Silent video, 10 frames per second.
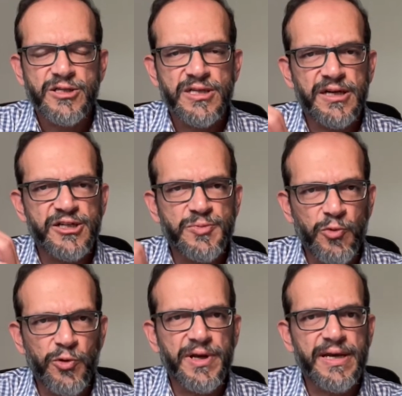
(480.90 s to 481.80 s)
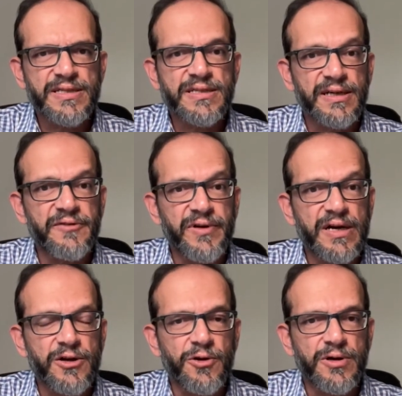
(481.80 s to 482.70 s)
cigarette smoking has
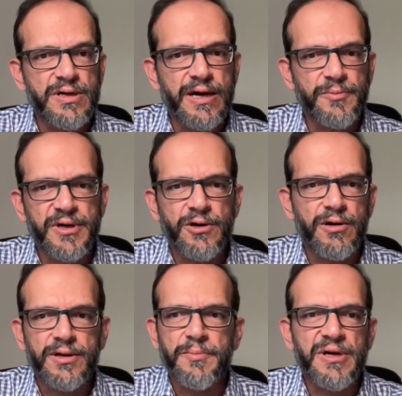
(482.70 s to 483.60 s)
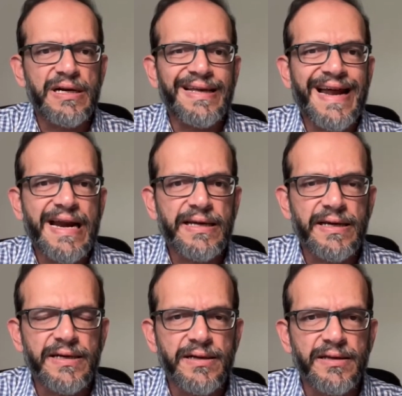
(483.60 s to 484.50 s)
significantly gone down, but not completely
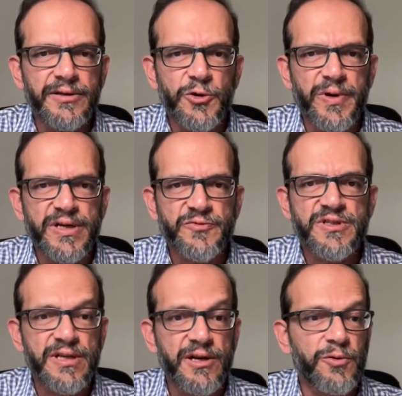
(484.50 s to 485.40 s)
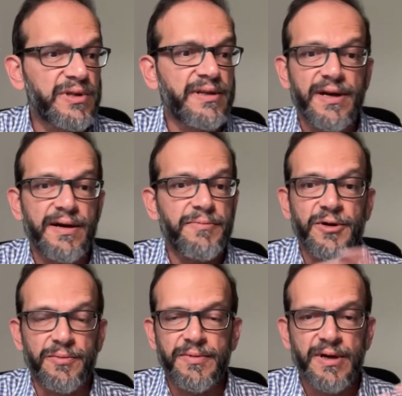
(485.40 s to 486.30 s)
eradicated in the US. We still know that there are,
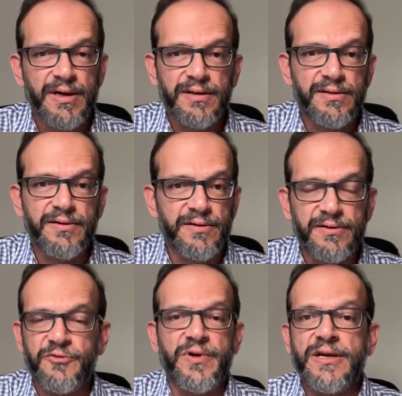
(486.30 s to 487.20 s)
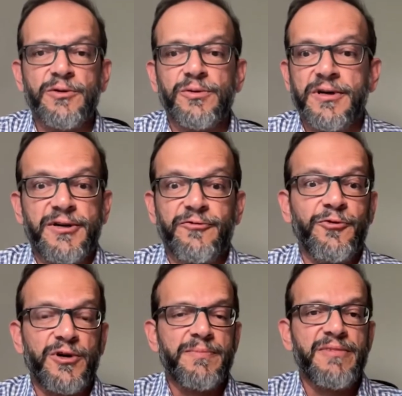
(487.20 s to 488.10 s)
you know, 20 to 30 or
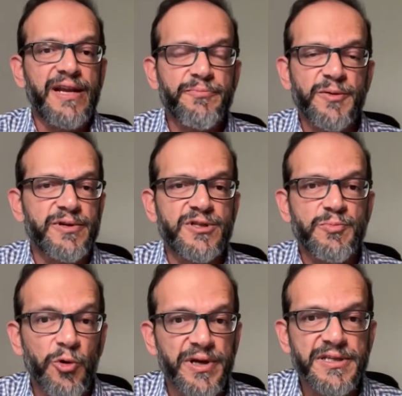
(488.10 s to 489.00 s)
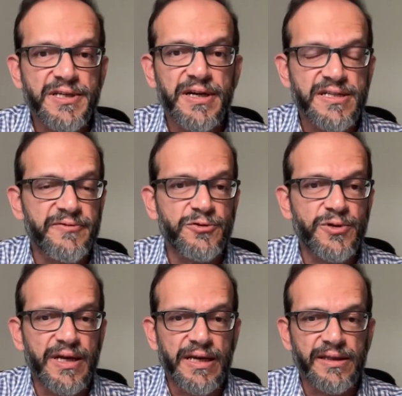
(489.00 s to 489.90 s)
40 million people smoking cigarettes even
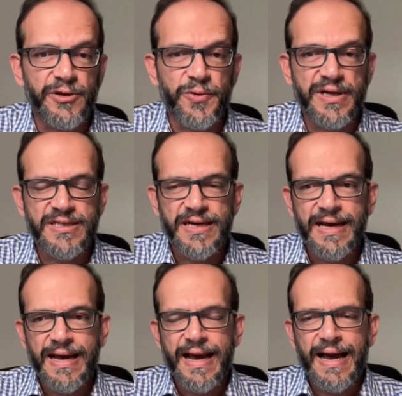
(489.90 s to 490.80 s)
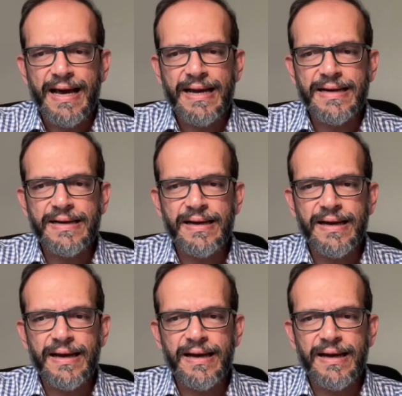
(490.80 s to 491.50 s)
today in the US. And